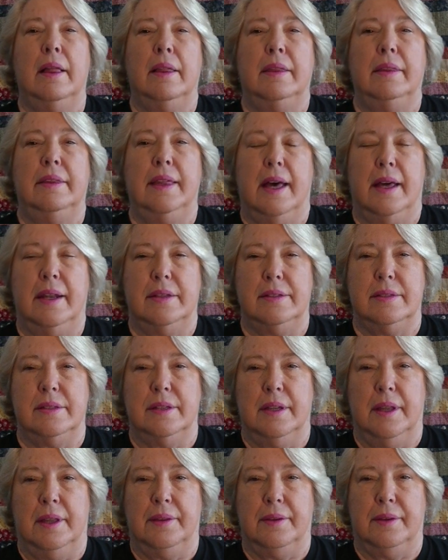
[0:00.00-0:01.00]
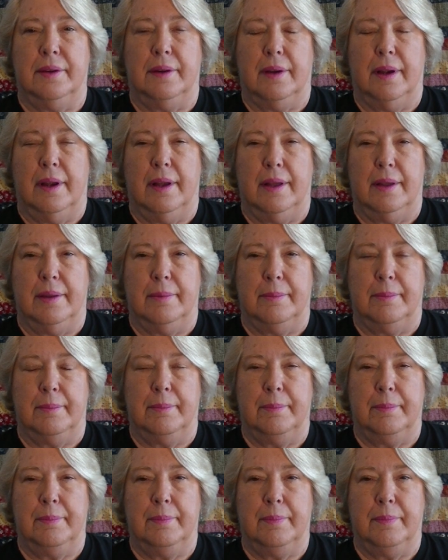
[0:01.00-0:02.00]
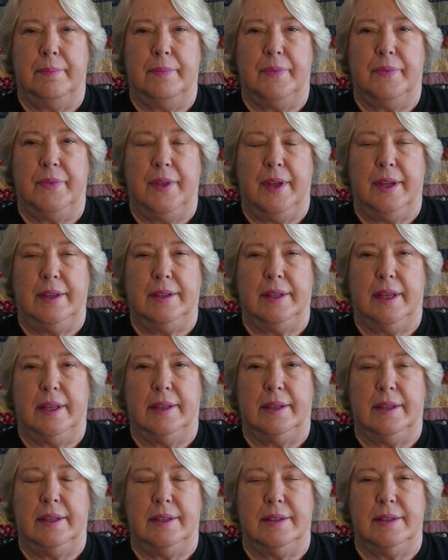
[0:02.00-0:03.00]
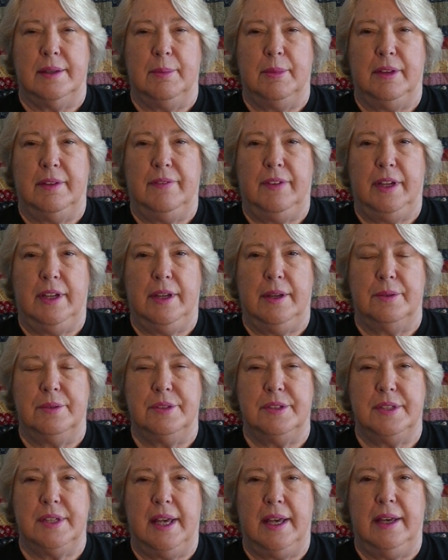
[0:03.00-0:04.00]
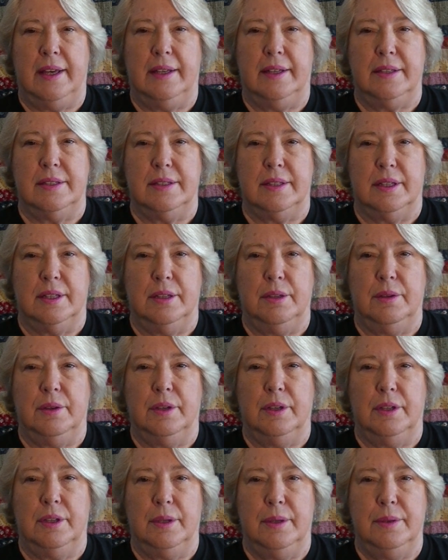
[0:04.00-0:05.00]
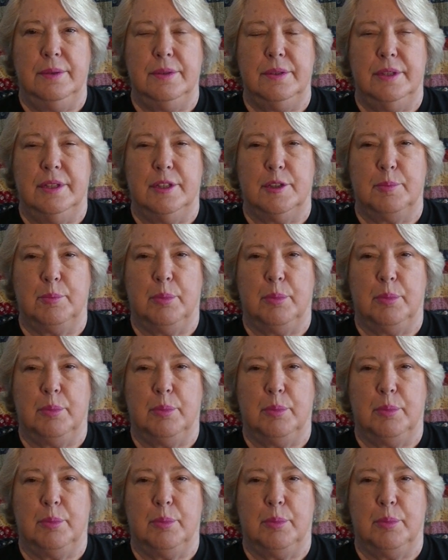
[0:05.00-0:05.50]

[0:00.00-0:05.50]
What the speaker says: That is another thing that some of the videos said, is that you could use this